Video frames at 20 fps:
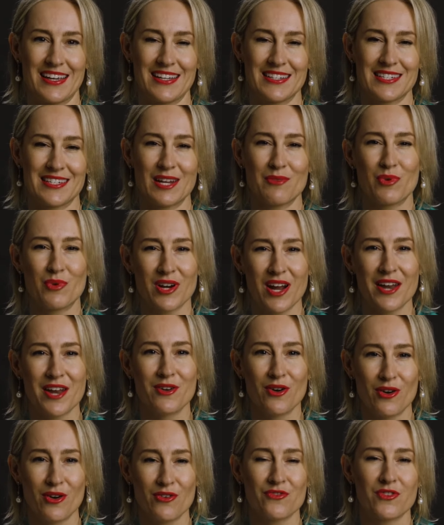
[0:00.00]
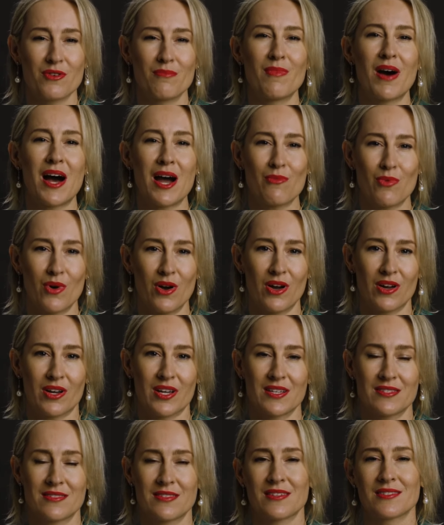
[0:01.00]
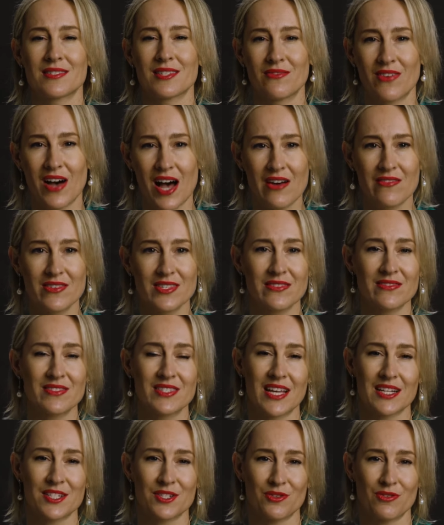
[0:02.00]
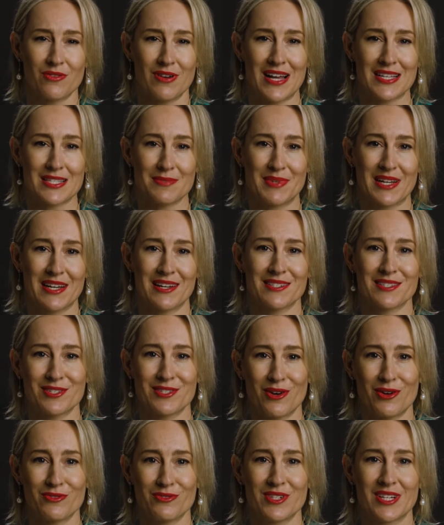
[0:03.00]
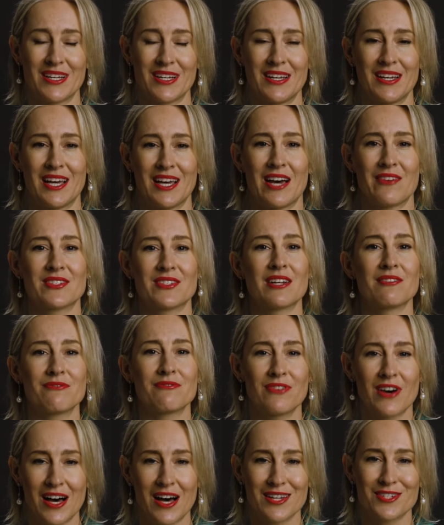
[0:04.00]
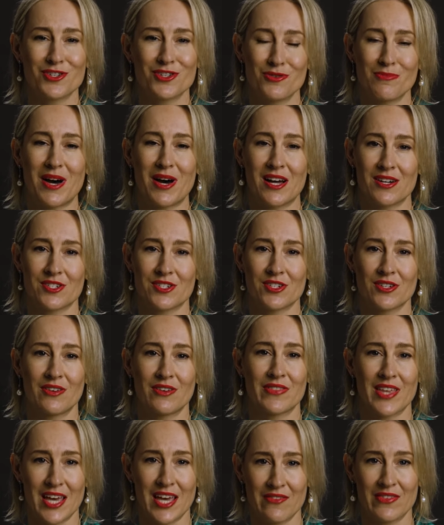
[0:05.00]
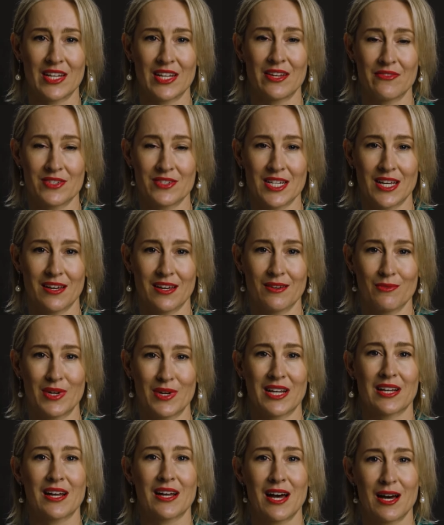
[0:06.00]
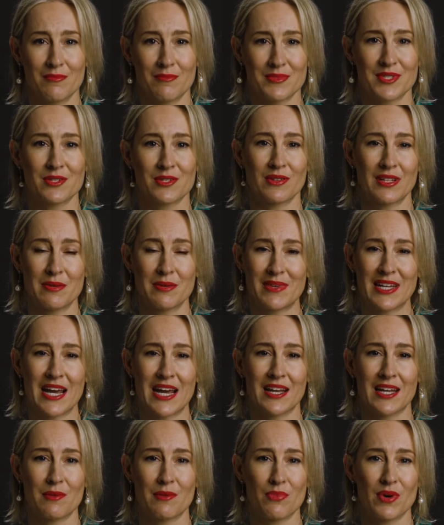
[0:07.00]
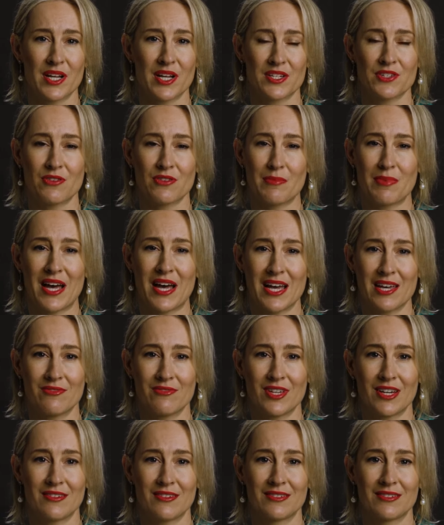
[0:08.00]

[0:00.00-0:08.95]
Indeed, what I know from my work is that survivors of sexual harassment and assault have done far too much of the heavy lifting when it comes to eliminating predatory behaviour.